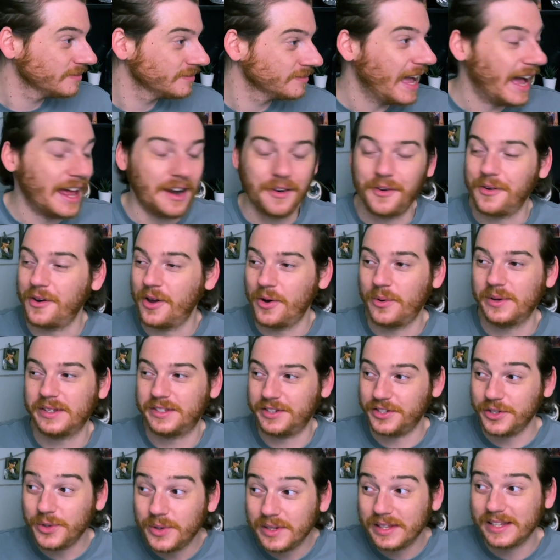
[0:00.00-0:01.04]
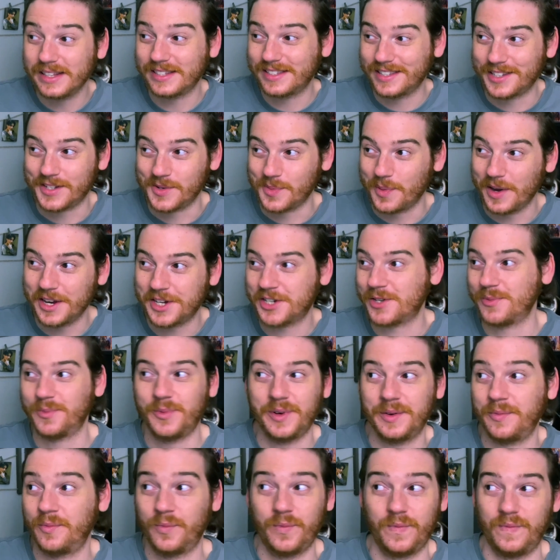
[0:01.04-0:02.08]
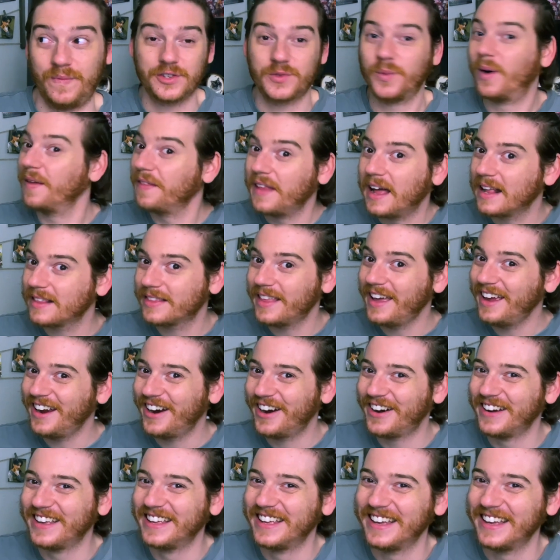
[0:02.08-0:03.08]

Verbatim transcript: I don't know what to do in this situation when when not there.